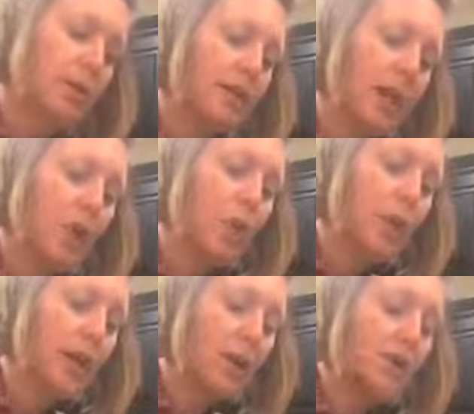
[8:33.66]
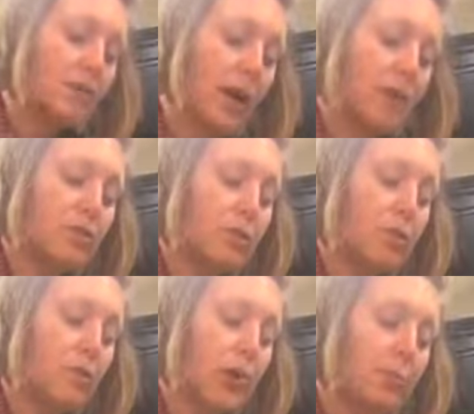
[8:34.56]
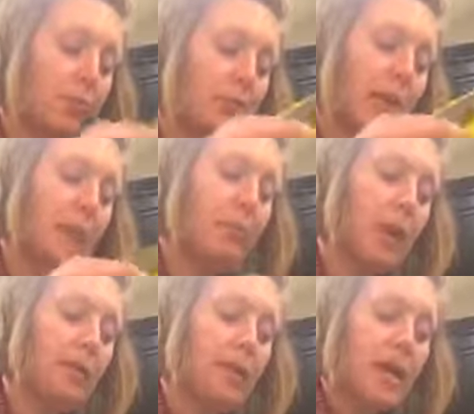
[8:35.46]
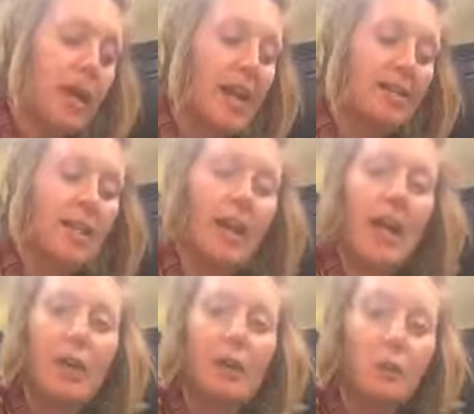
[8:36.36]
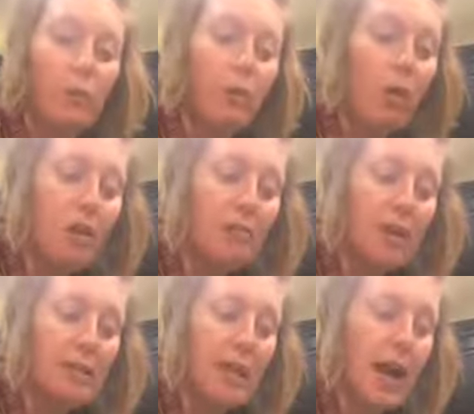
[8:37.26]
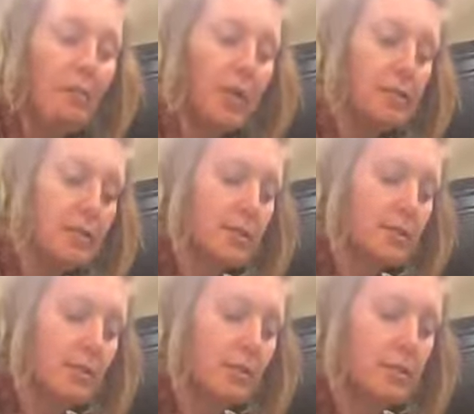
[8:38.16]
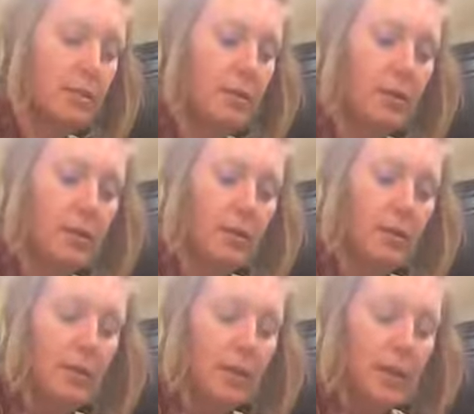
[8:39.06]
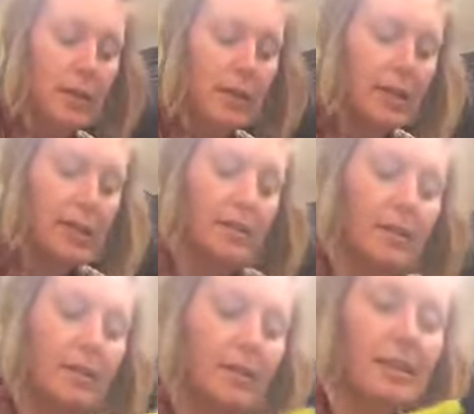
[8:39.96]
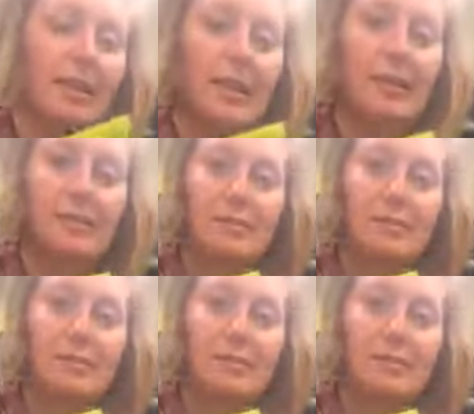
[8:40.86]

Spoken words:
now what I would do actually before I put the top on, is that I would put all of my toppings in the lid.